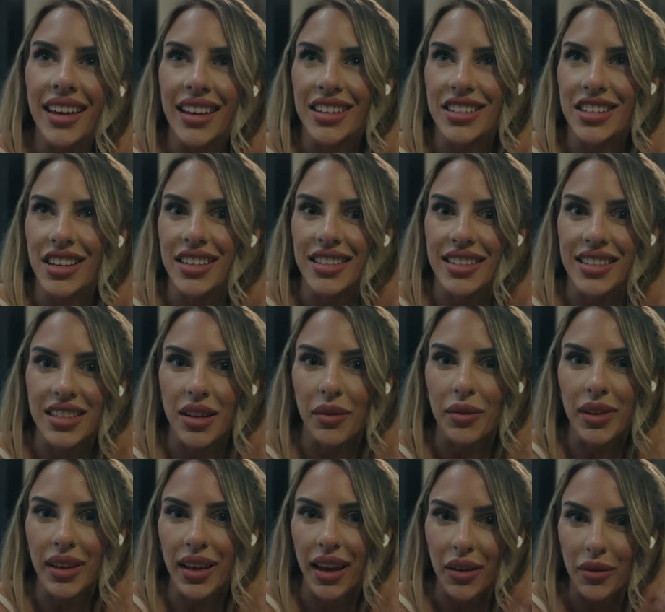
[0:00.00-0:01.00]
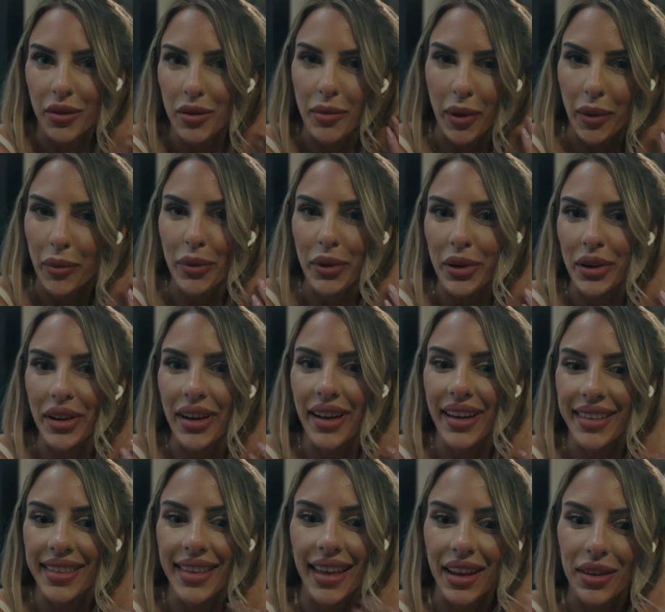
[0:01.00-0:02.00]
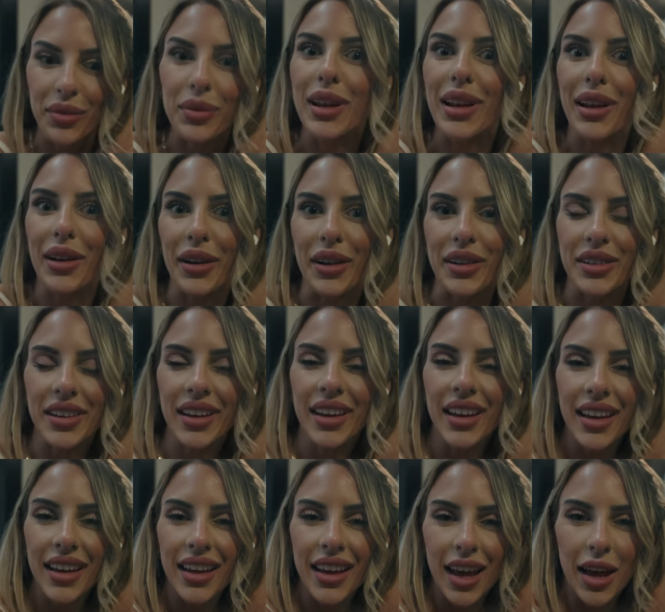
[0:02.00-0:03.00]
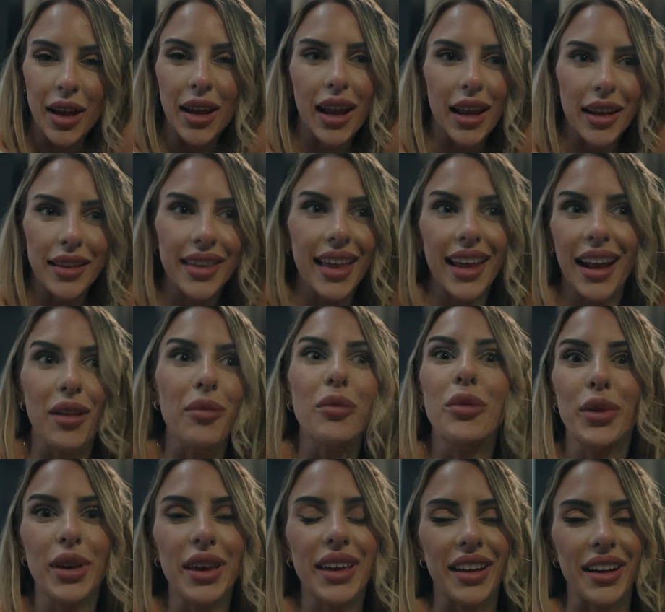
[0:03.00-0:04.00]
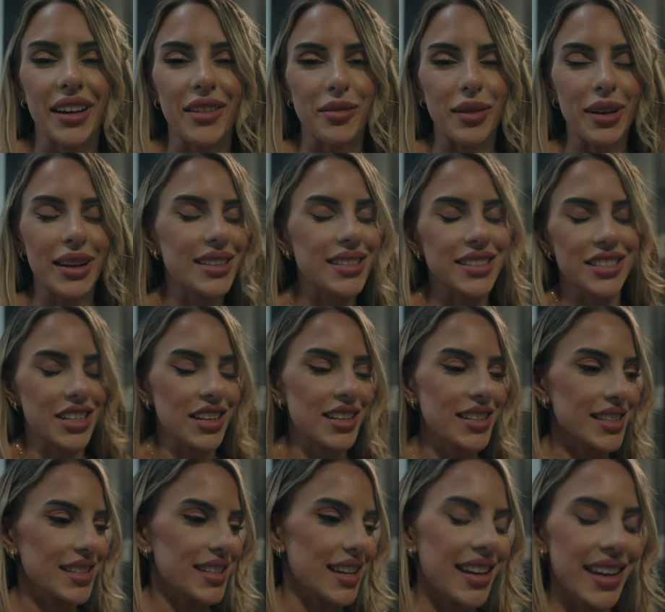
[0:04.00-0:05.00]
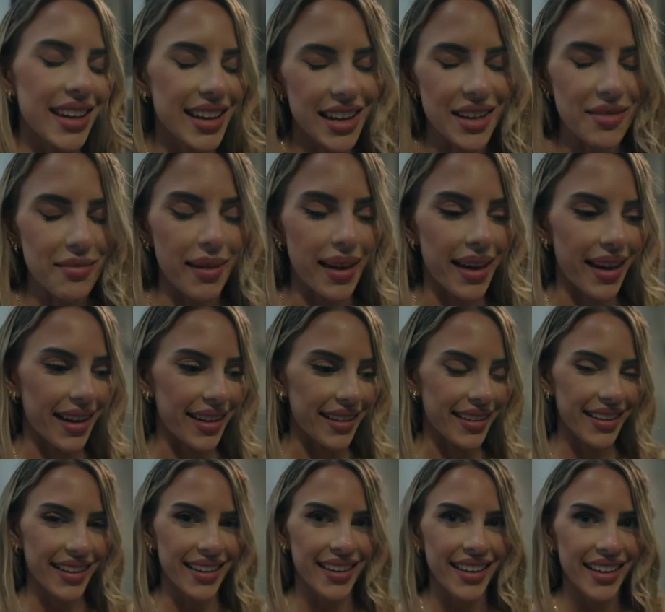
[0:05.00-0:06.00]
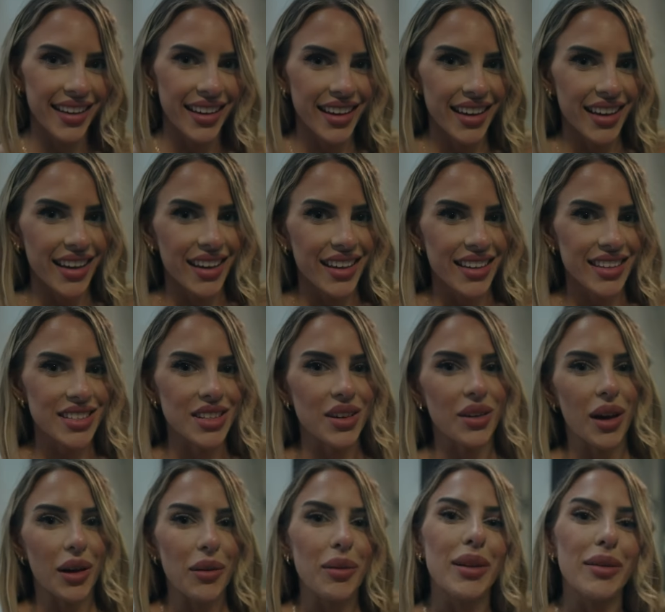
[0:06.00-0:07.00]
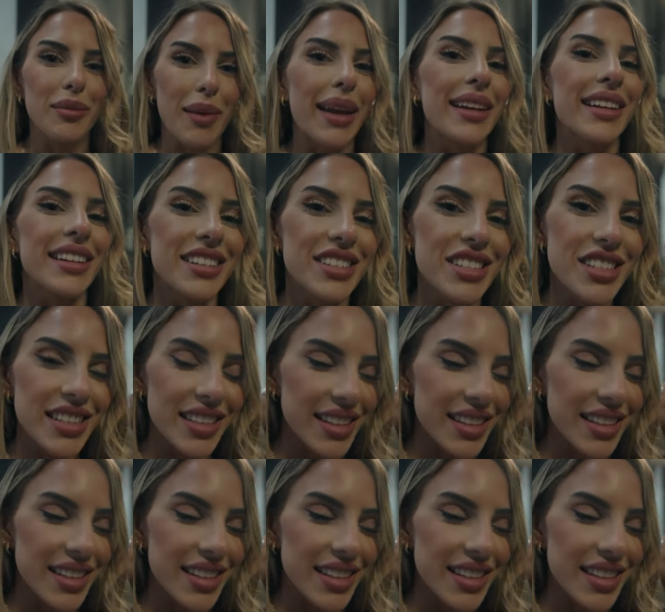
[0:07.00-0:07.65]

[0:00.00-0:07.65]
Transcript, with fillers: It's just something I remember that it will hurt. And I, that I'm weaker, but it's just in my head. So I will manage.